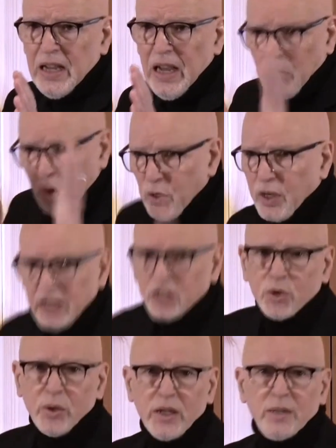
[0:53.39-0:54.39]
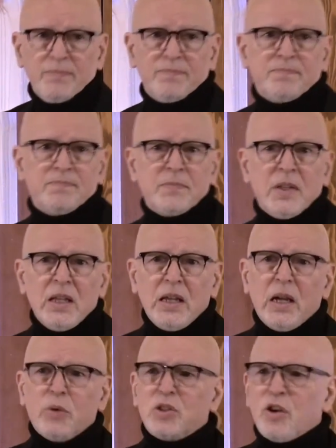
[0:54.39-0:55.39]
and we were into it.
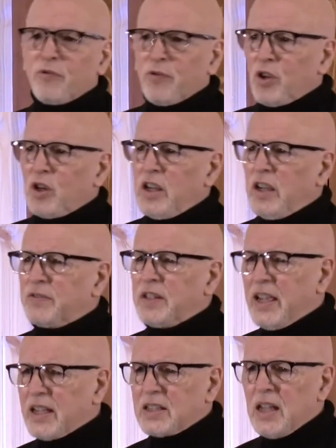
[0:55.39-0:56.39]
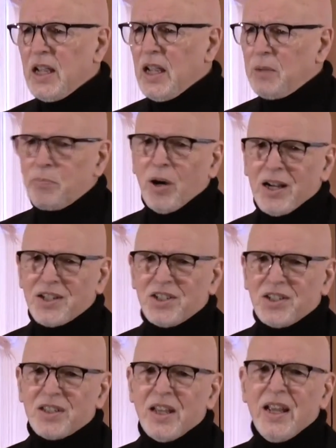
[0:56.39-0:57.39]
It was a flurry of kicks and
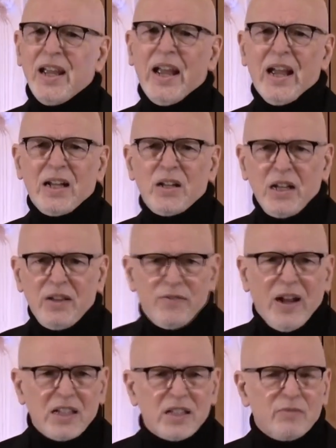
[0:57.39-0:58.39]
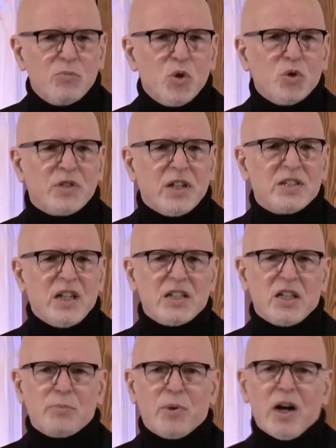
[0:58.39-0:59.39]
punches and evasive moves on
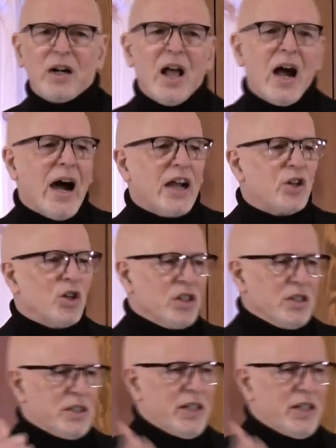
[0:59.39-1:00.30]
Sensei's part. I couldn't